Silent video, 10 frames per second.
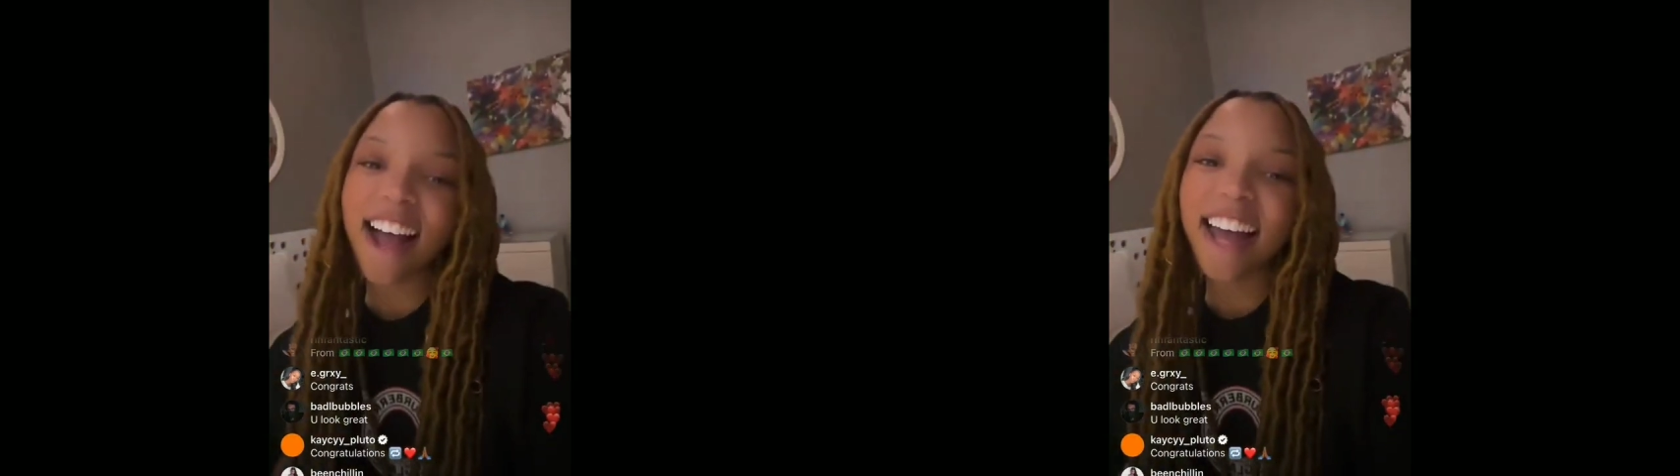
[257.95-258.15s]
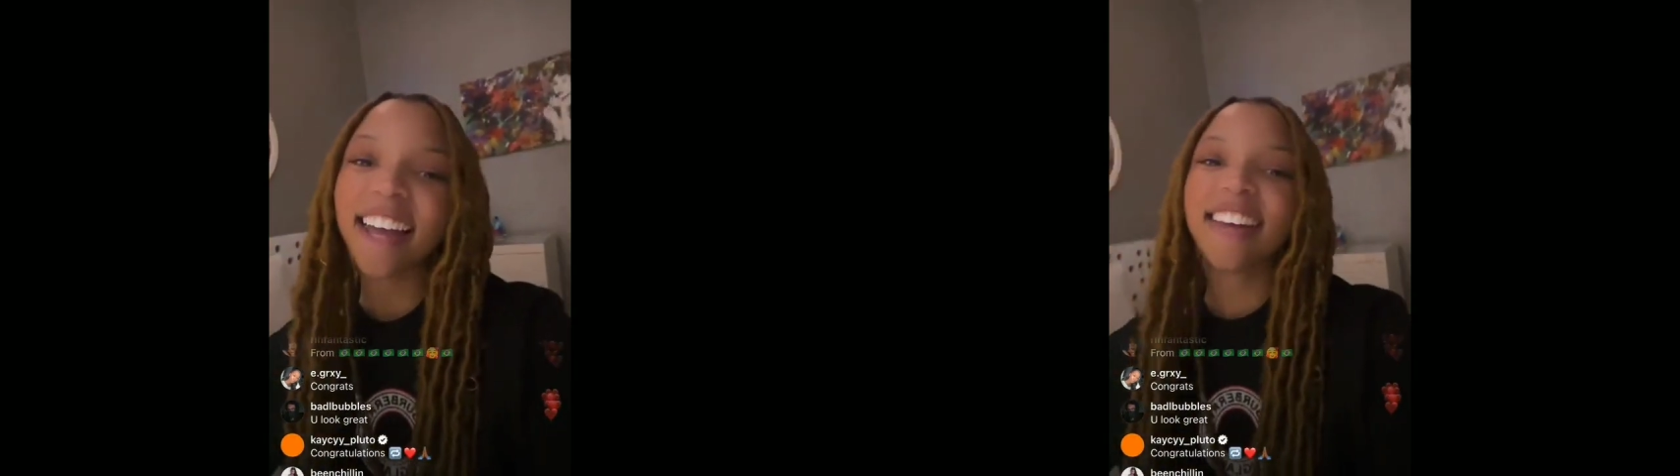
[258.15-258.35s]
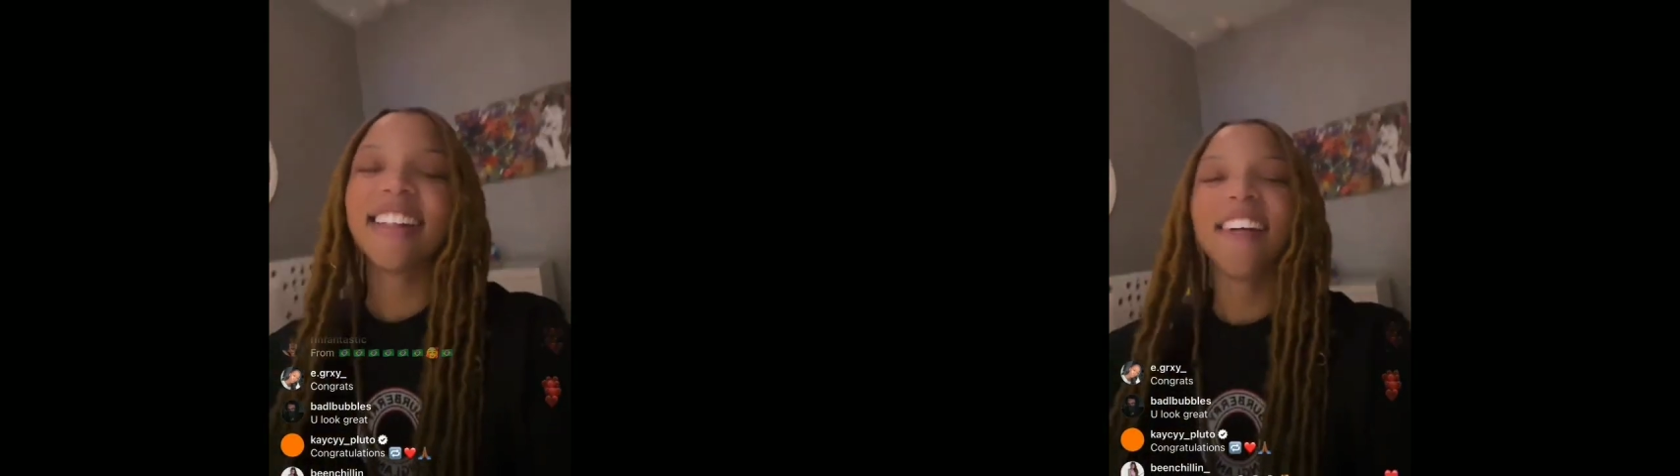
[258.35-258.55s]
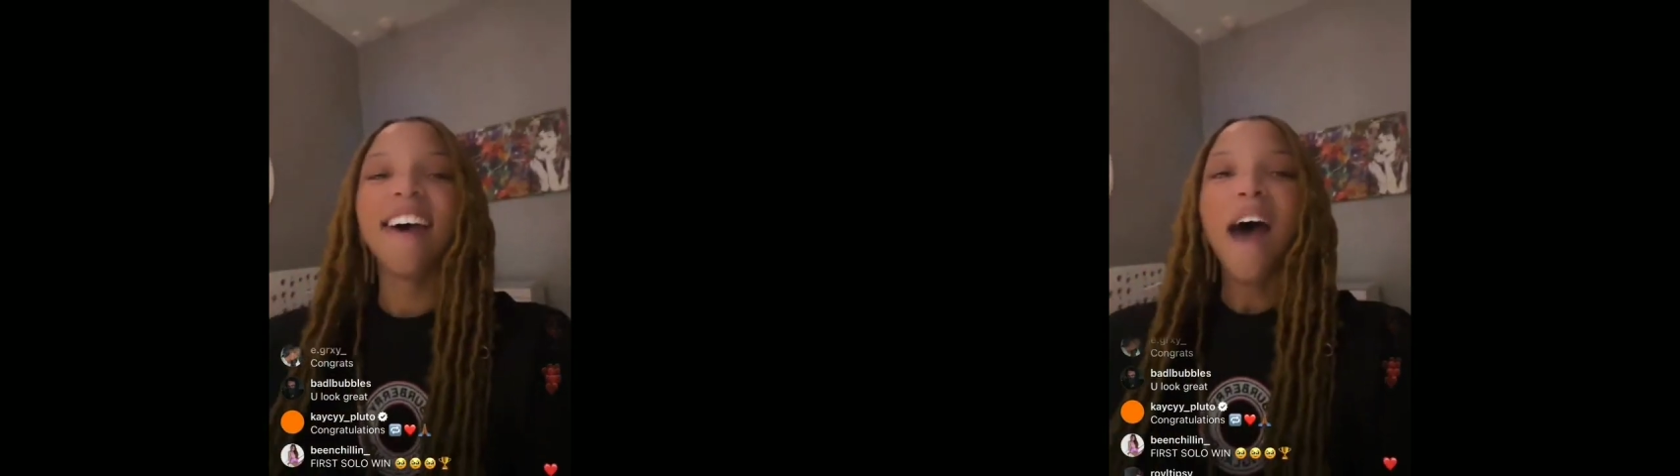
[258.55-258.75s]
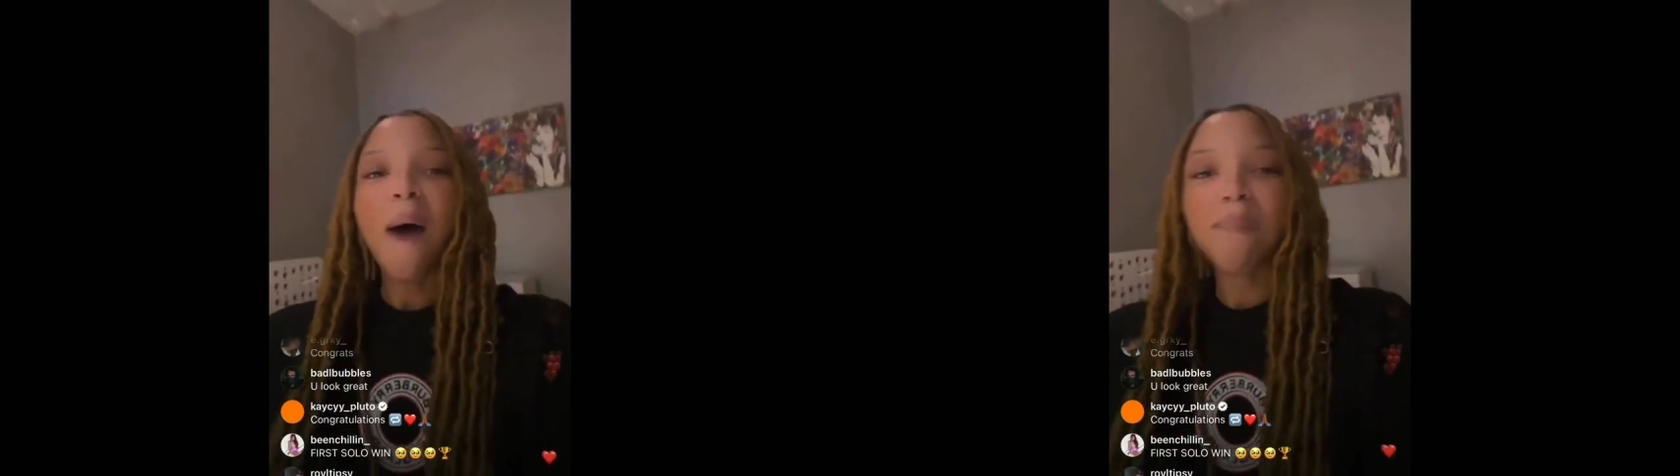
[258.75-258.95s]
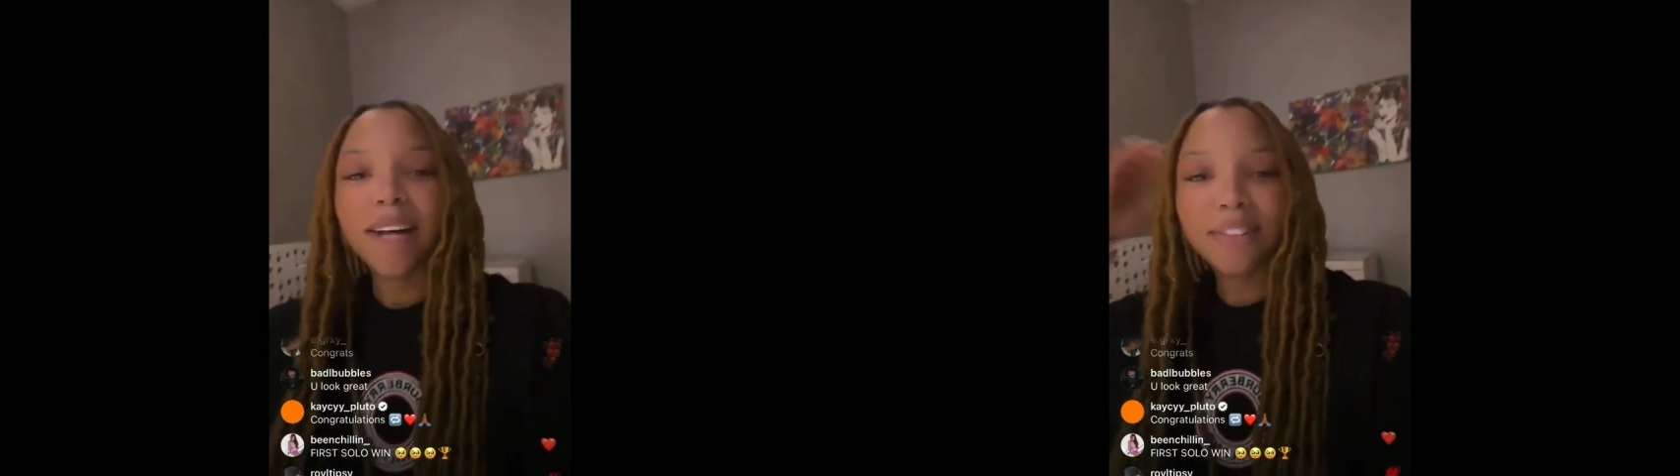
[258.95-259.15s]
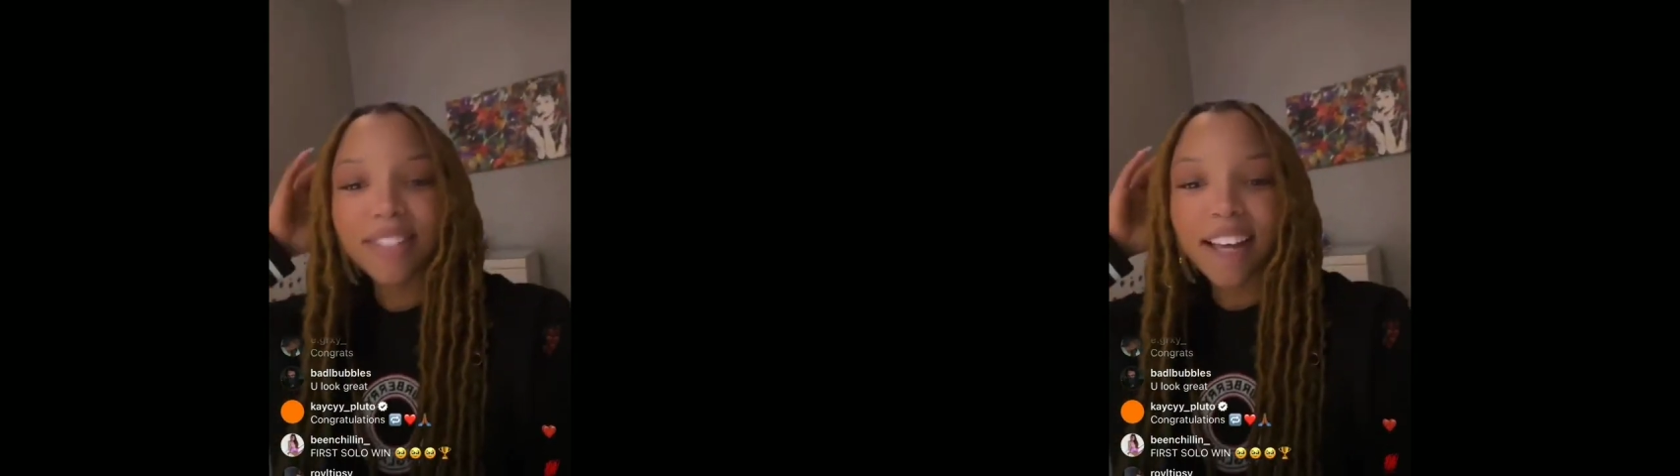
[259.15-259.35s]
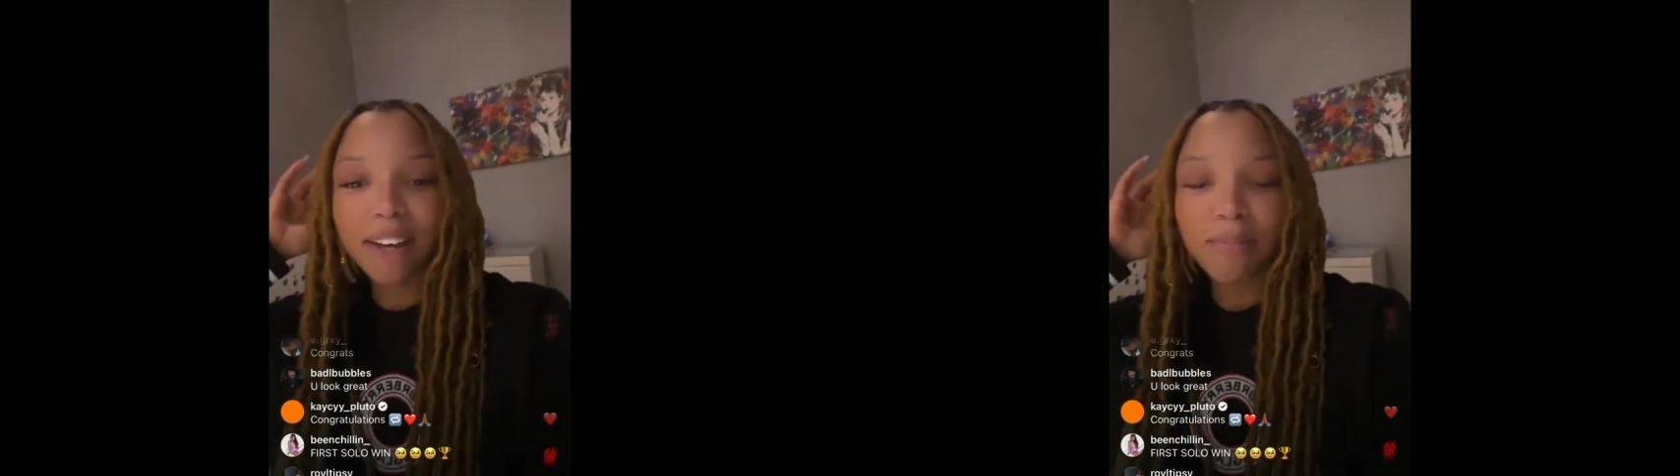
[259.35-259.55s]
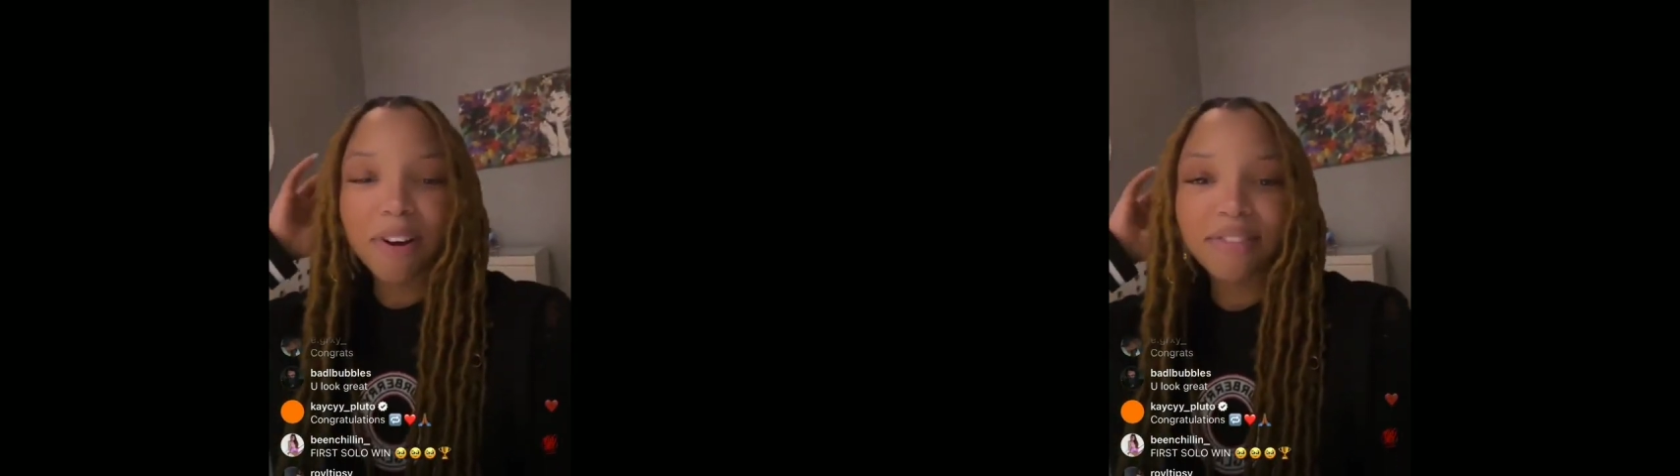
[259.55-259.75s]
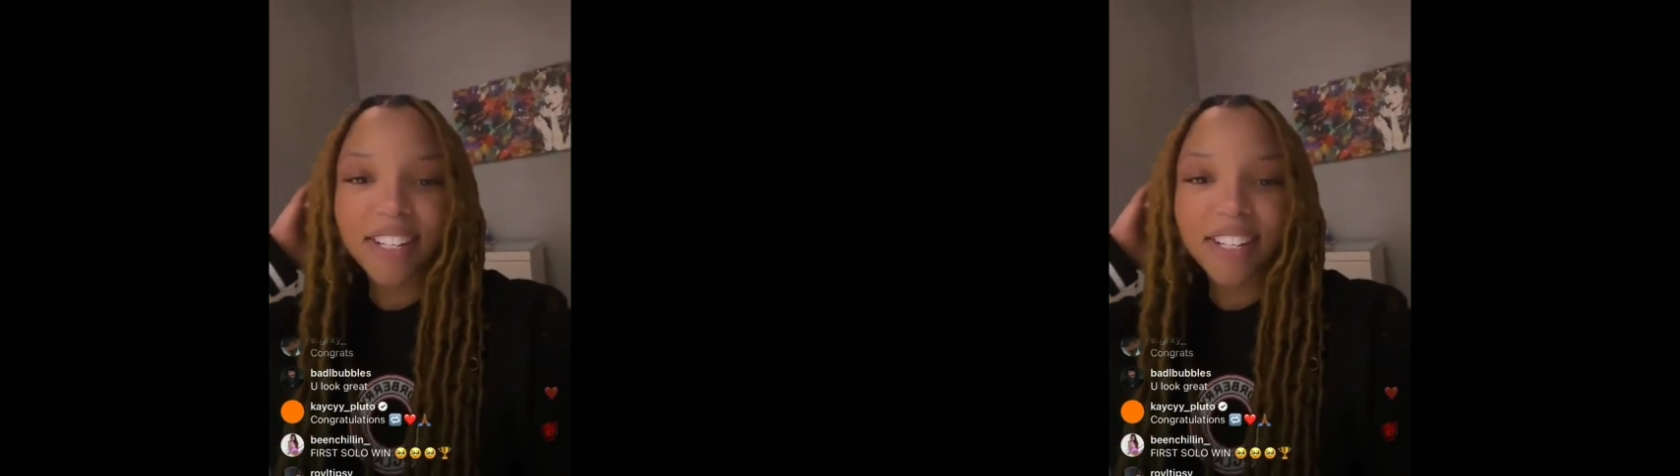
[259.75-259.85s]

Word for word: That would have been fly. Other